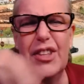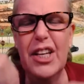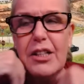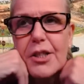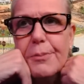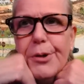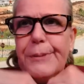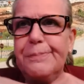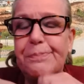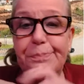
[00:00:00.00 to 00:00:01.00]
else I'm doing
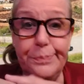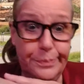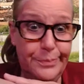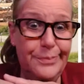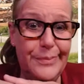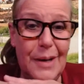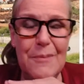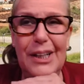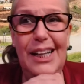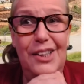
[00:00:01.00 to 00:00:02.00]

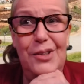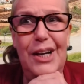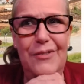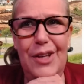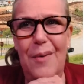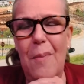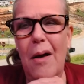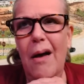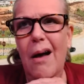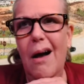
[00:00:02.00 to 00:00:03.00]
but I do have them.
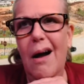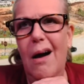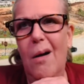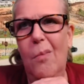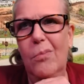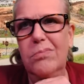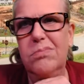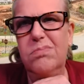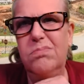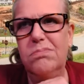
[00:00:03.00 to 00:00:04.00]
Um,
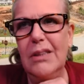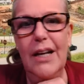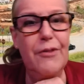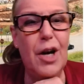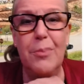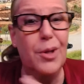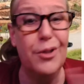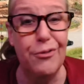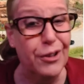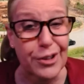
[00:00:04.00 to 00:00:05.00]
I have a couple other
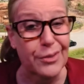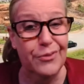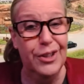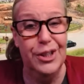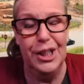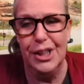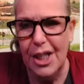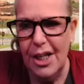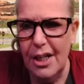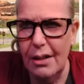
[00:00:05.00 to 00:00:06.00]
fun fun things.
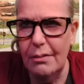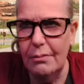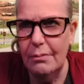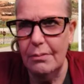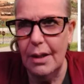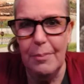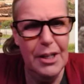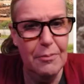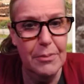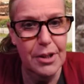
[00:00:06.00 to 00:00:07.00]
I might
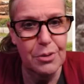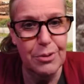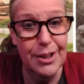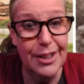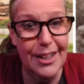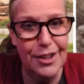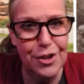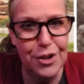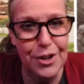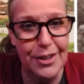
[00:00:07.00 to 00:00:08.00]
have missed one that I
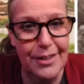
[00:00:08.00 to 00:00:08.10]
actually did.